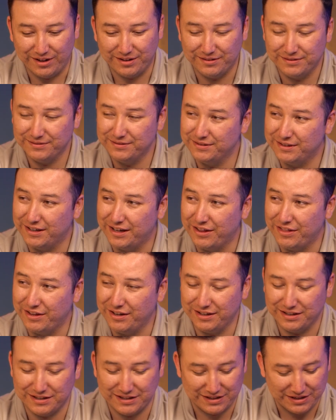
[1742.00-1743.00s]
right, I
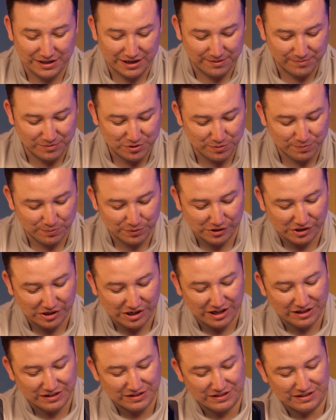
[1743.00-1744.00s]
think it's time to put an
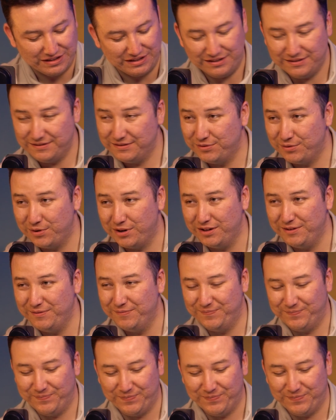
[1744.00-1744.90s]
end, right?